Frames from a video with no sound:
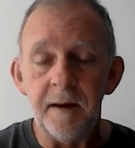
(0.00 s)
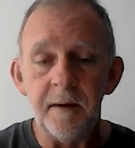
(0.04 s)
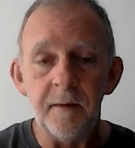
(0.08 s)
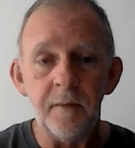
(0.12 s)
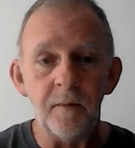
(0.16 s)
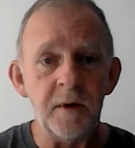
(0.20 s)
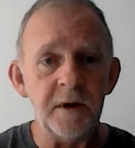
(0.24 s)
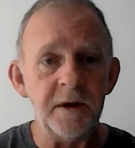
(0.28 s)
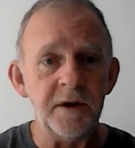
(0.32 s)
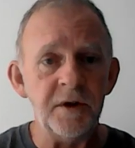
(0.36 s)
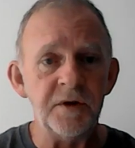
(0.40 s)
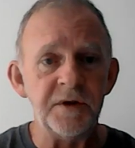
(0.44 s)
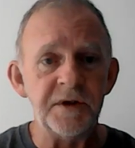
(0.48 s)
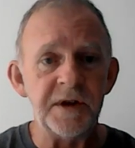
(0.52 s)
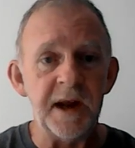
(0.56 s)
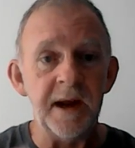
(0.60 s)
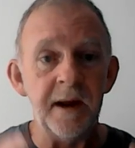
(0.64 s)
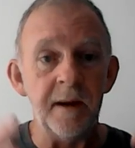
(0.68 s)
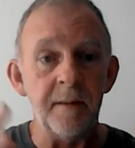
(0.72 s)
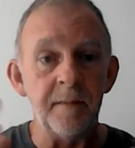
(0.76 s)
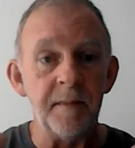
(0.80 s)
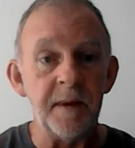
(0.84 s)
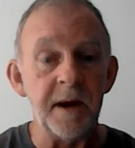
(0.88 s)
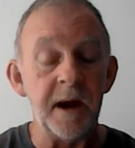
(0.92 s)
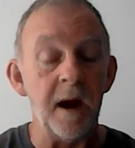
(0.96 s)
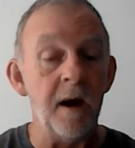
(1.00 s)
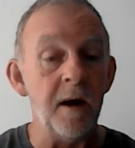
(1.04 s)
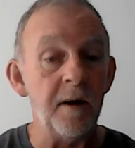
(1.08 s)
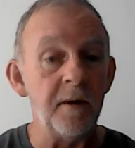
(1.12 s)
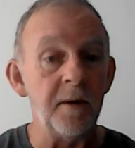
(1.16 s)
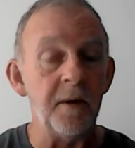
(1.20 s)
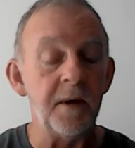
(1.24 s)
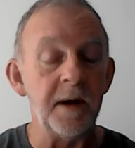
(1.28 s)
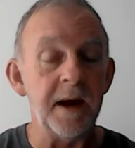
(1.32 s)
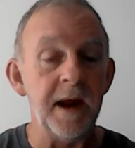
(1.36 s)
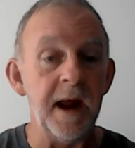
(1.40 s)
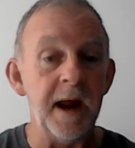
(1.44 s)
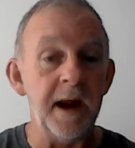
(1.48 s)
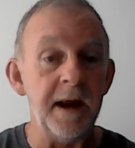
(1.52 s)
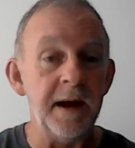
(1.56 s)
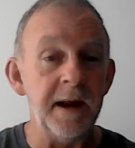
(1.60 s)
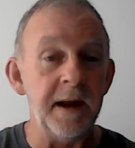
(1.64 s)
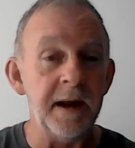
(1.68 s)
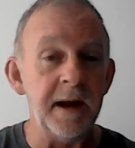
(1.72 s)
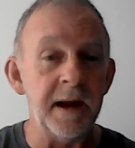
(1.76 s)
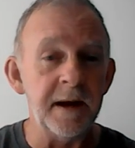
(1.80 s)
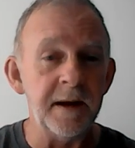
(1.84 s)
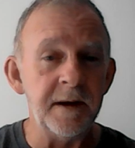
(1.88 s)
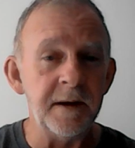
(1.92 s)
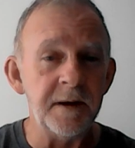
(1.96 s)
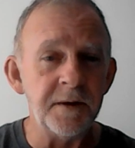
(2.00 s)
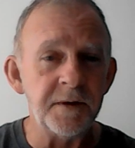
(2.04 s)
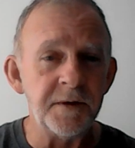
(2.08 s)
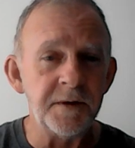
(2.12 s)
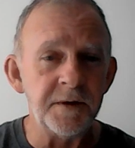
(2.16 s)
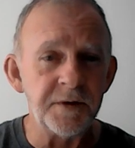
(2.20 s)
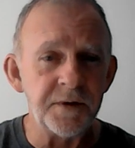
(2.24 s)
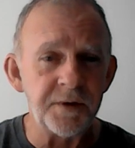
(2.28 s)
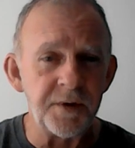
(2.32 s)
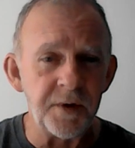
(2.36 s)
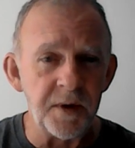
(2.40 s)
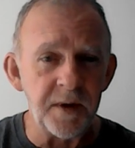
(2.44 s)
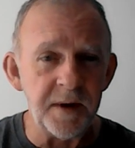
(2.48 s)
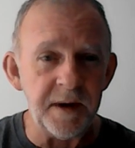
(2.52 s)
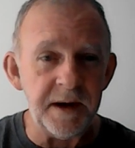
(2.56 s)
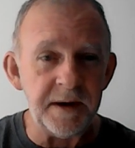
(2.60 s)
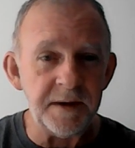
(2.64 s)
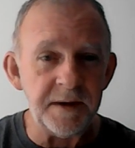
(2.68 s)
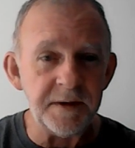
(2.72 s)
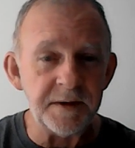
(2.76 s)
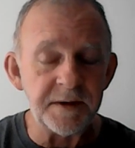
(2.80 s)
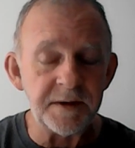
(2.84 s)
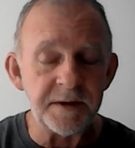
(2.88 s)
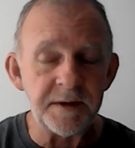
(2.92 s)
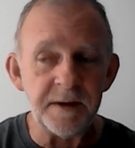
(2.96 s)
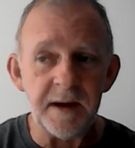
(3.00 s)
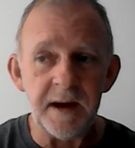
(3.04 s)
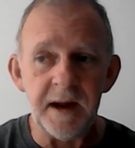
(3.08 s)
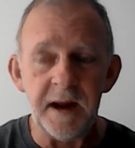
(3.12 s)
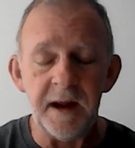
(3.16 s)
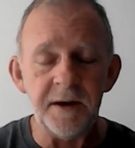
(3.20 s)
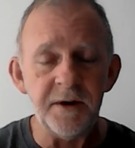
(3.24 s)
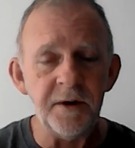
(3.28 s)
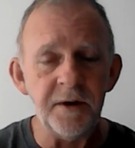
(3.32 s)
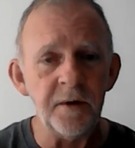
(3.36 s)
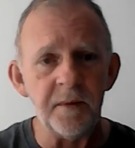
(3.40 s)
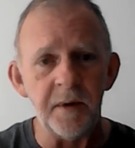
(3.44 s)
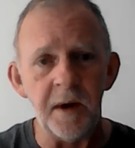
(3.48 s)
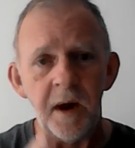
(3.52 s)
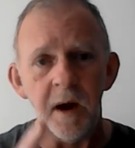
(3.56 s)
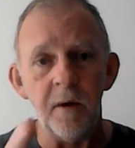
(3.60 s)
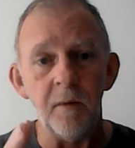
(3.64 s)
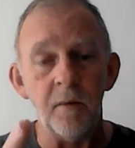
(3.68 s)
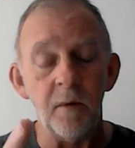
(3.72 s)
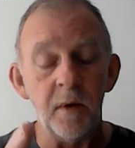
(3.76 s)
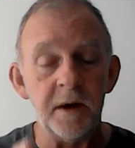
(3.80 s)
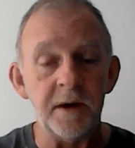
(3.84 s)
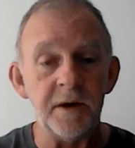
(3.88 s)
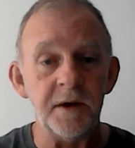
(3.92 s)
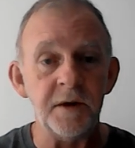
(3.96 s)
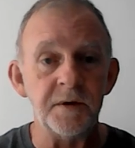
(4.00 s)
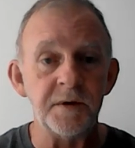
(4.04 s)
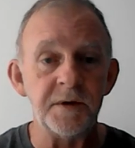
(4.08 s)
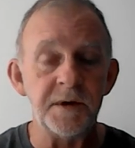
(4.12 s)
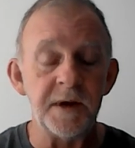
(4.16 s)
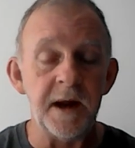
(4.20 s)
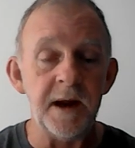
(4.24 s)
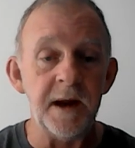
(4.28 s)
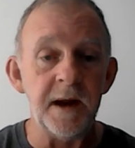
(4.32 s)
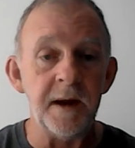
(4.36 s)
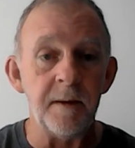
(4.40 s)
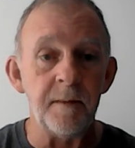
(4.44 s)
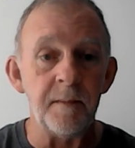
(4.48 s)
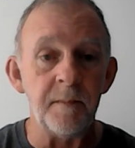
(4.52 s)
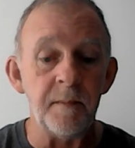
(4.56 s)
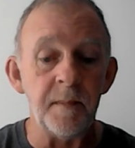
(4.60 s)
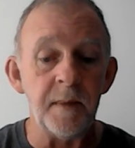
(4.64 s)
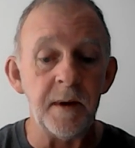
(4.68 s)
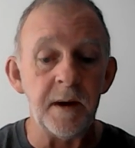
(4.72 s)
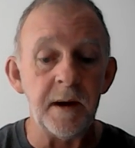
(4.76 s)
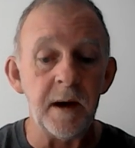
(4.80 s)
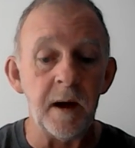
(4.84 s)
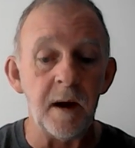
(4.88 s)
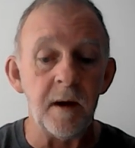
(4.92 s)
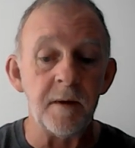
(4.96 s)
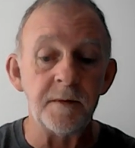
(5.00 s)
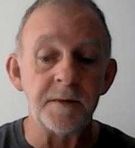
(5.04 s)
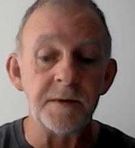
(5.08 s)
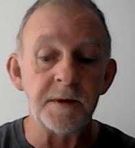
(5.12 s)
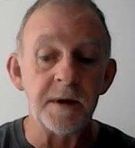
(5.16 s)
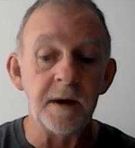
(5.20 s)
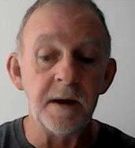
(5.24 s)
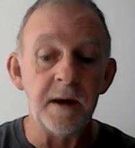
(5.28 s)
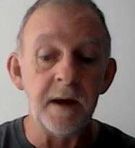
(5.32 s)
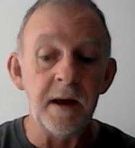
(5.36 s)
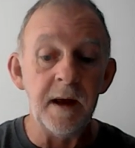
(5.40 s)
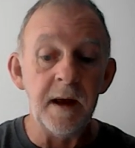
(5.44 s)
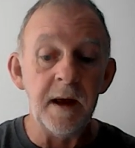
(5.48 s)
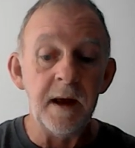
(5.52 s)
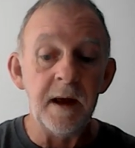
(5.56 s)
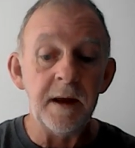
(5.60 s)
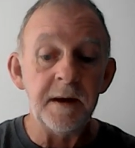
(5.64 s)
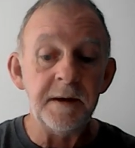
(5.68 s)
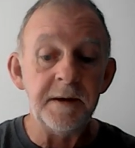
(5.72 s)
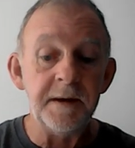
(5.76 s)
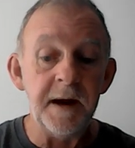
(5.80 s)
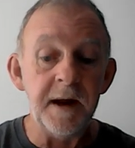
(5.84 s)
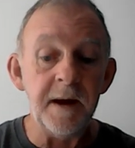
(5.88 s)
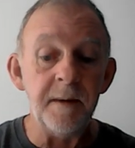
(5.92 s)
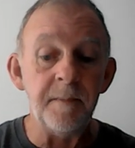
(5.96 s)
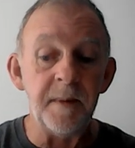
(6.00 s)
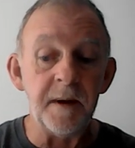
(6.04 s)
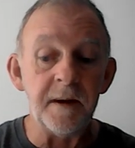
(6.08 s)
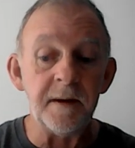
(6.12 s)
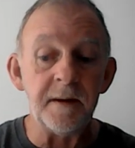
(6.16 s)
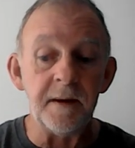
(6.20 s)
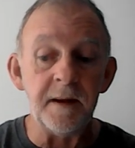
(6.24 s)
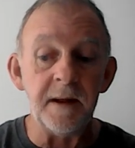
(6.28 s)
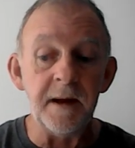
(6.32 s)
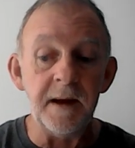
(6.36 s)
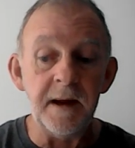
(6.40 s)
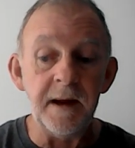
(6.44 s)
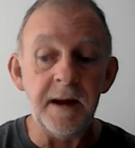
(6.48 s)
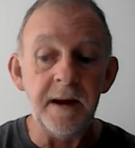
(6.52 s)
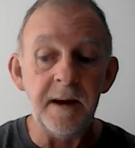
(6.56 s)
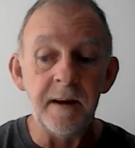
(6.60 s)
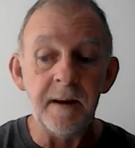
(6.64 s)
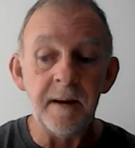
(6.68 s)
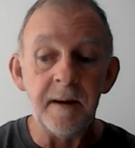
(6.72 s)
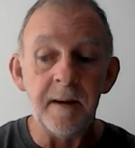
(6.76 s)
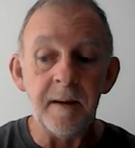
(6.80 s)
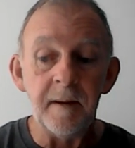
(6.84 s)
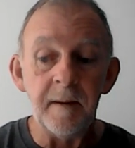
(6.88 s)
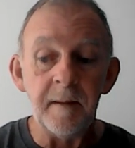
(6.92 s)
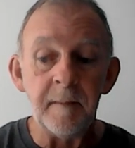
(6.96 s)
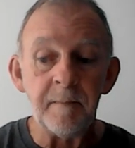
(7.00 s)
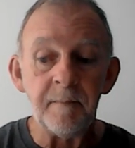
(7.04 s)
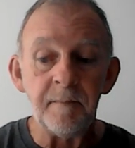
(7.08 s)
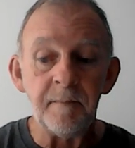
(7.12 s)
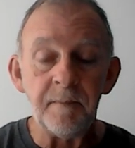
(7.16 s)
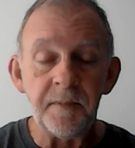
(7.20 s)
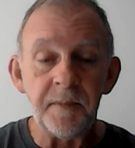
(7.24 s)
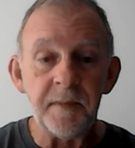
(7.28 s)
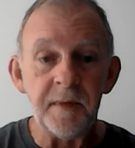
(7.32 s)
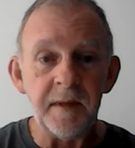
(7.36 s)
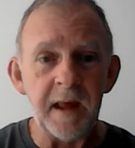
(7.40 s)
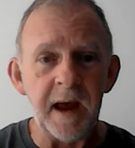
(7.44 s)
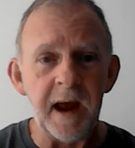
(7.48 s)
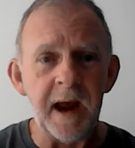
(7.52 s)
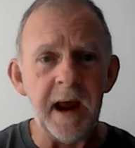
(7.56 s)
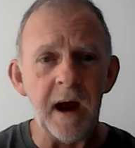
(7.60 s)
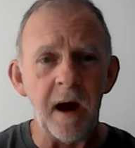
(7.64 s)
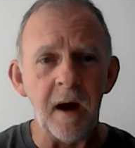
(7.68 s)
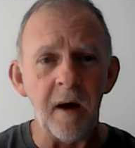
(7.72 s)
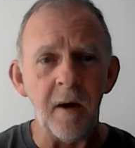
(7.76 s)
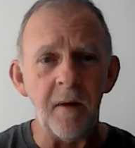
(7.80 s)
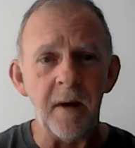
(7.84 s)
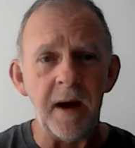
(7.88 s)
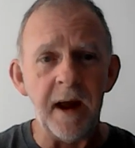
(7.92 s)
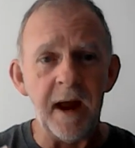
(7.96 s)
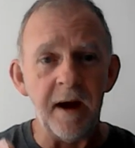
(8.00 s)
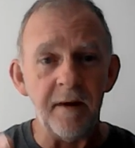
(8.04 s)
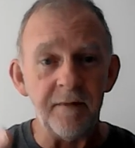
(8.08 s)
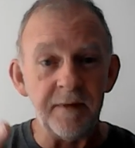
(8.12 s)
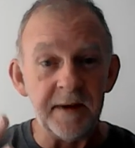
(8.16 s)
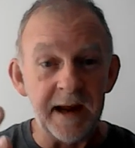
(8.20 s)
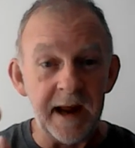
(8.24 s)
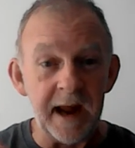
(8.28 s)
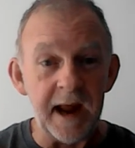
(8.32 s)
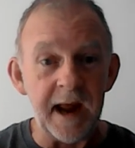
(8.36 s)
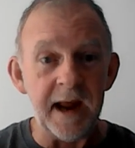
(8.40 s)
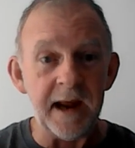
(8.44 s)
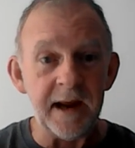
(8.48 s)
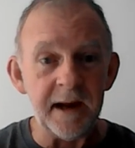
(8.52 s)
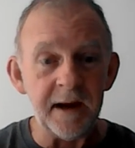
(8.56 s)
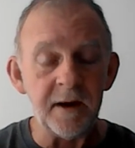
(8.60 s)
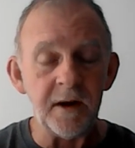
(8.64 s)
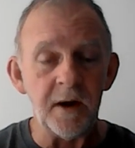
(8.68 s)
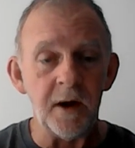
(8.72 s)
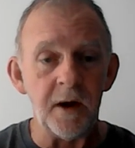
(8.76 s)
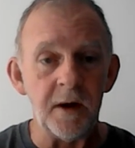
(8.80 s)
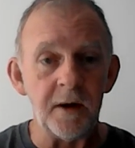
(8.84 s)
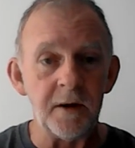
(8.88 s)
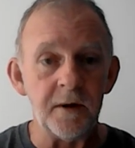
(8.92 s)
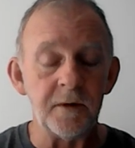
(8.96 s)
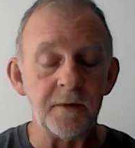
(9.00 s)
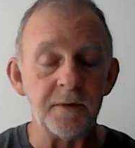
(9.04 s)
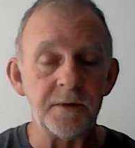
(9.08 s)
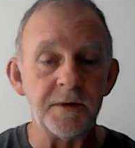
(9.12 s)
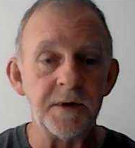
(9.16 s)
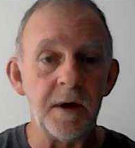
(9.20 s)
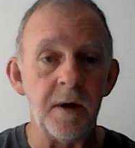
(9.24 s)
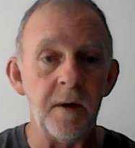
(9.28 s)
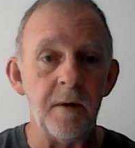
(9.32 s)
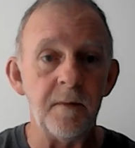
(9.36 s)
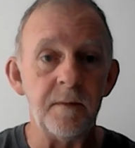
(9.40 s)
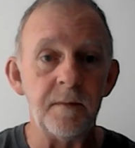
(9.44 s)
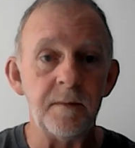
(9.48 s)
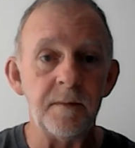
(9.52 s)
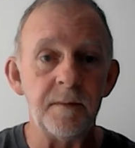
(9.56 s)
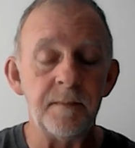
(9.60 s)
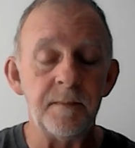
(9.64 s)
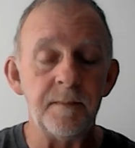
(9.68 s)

When you see them congregating in the streets, and you'll know when you see them because typically, they all have gang colors on.